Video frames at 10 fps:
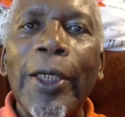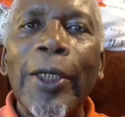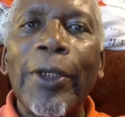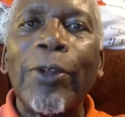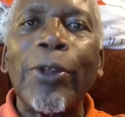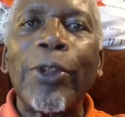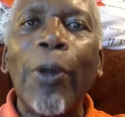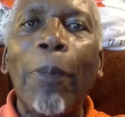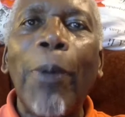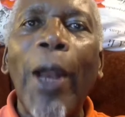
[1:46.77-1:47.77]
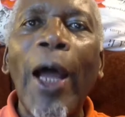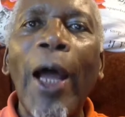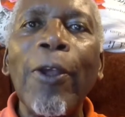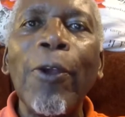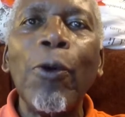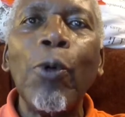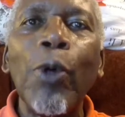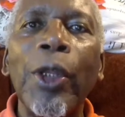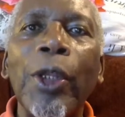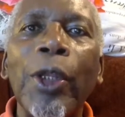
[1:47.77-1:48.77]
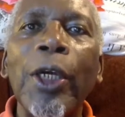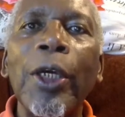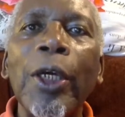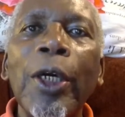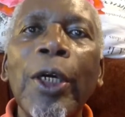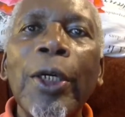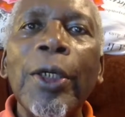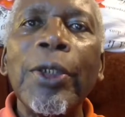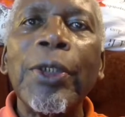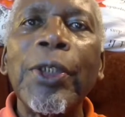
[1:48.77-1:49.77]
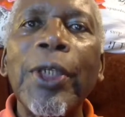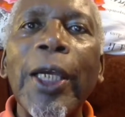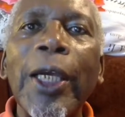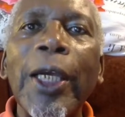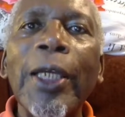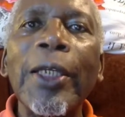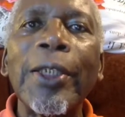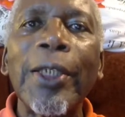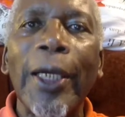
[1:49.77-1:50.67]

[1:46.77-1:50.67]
is to supply you with the skill set,